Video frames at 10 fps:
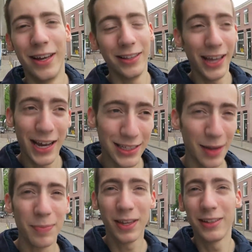they
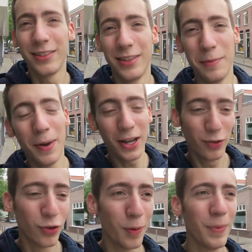accepted the
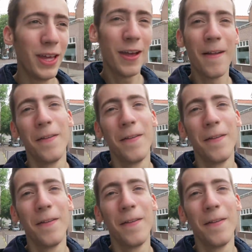bike from me